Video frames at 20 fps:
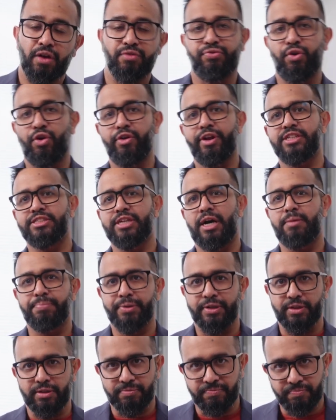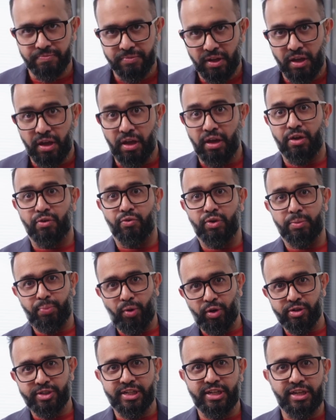For example,
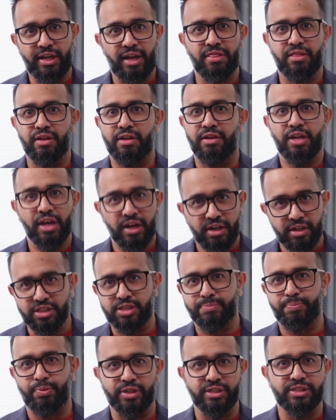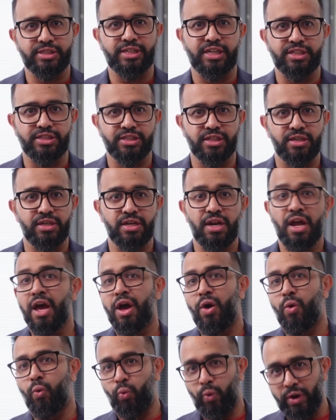reporting at the nearest police station
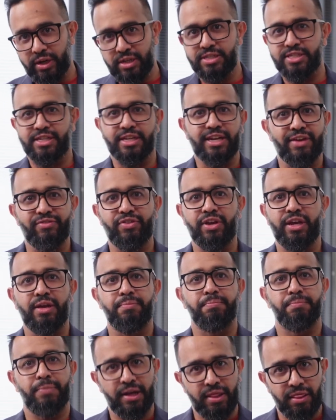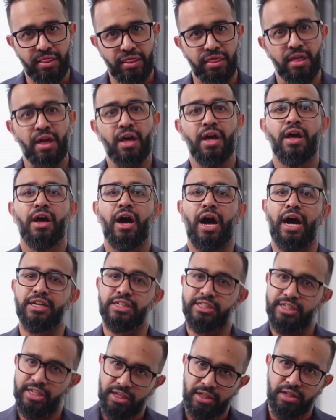once in every month
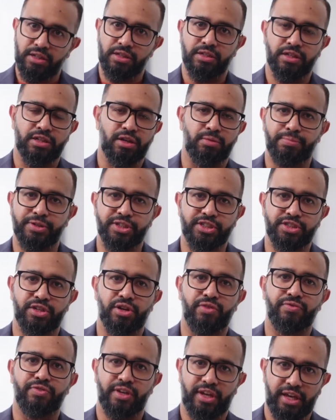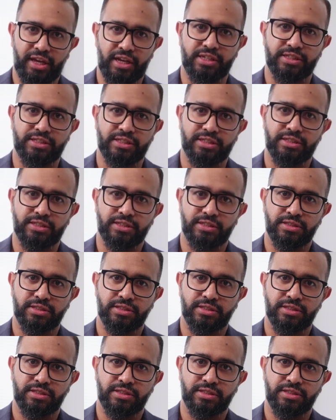until the completion of the case.